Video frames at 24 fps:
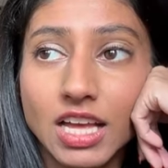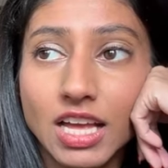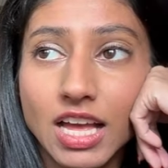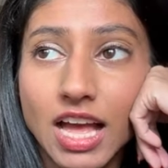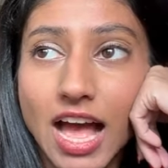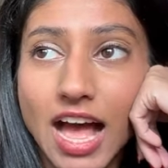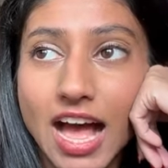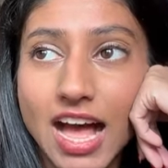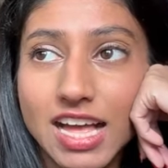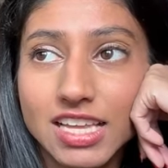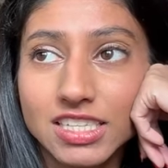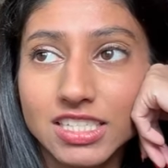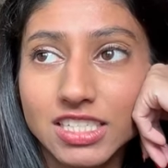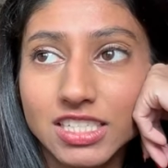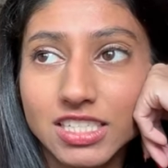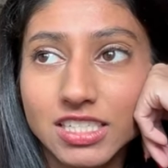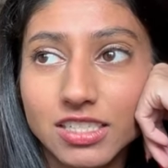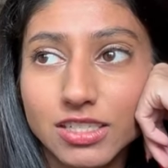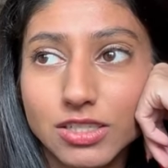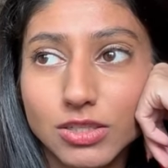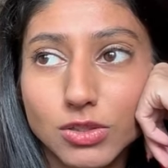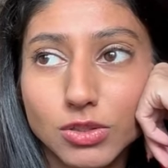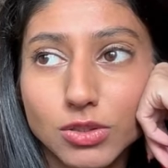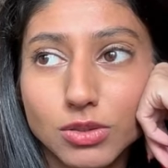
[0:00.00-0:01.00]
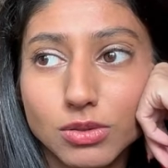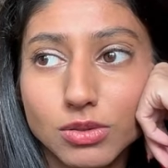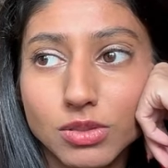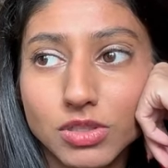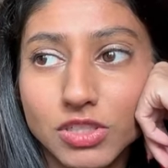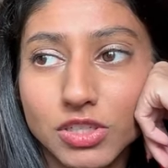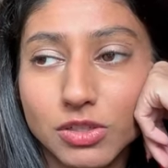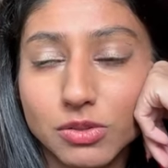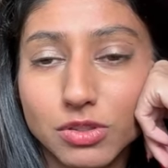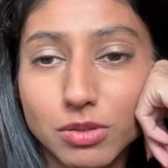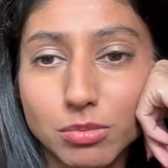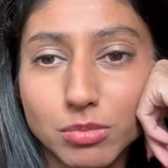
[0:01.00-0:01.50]
has to, you
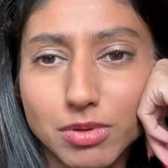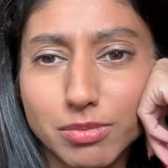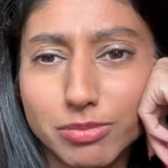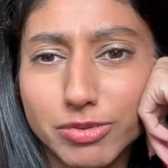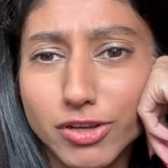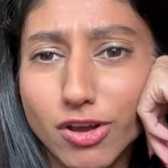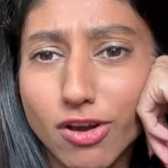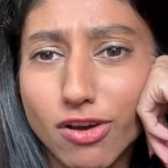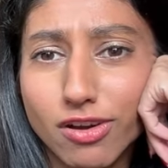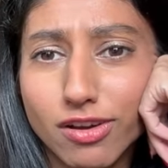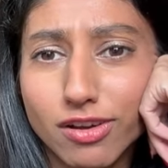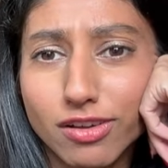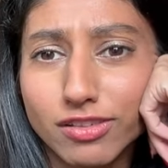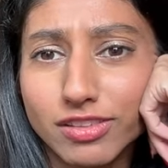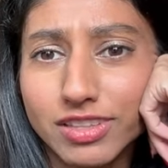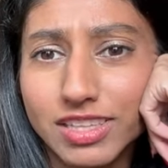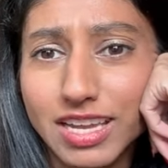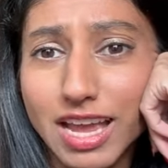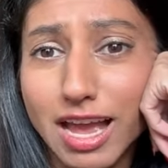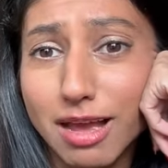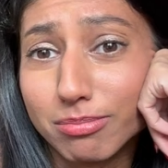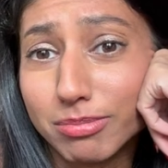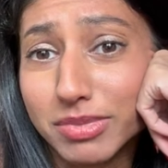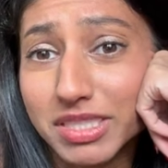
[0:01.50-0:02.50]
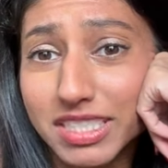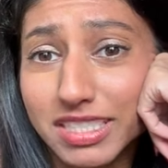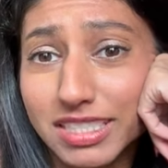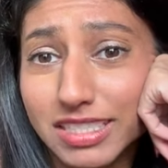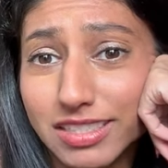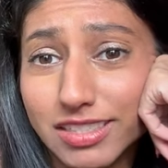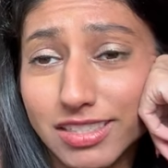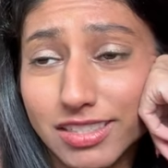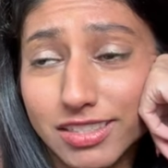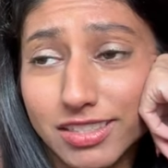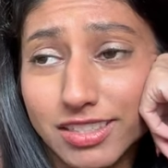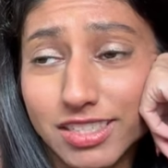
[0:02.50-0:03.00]
know, sometimes call the
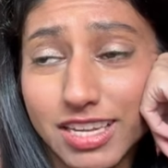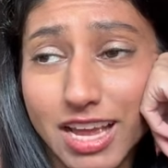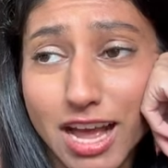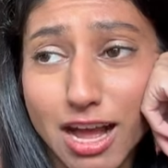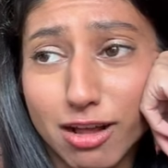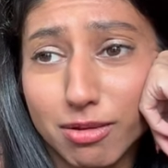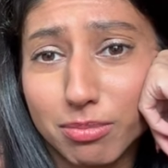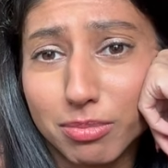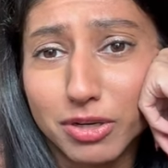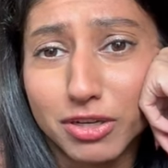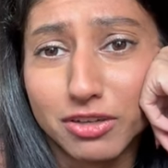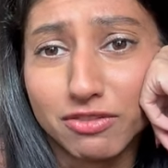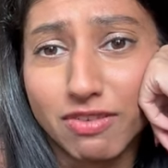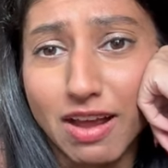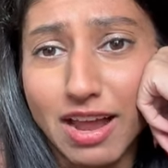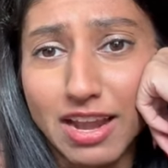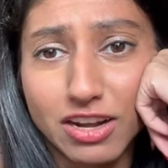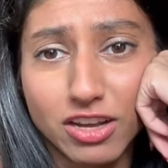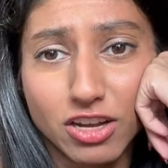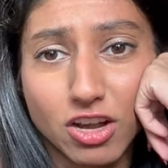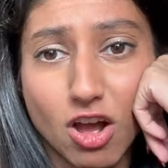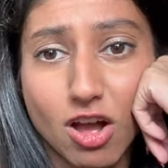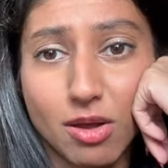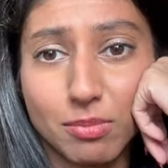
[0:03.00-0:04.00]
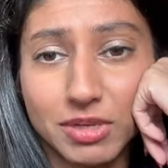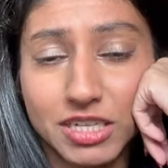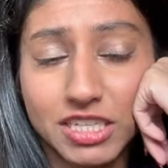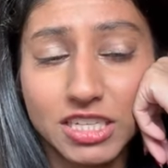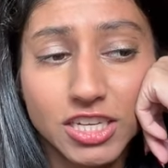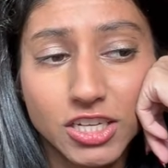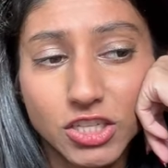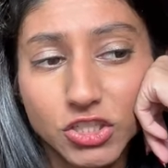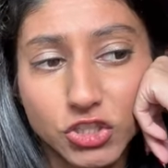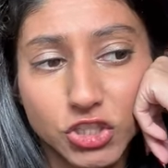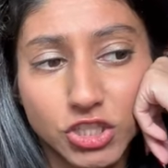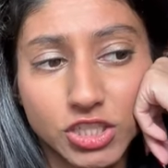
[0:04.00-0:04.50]
embassy to help her find
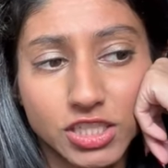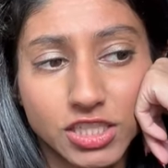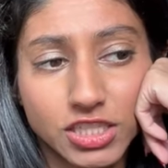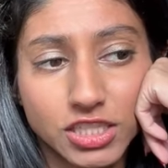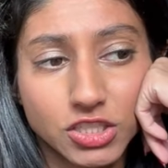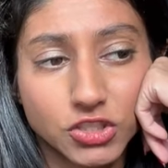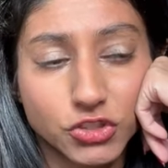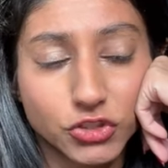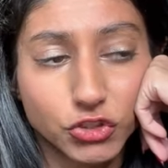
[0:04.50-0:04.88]
accommodations.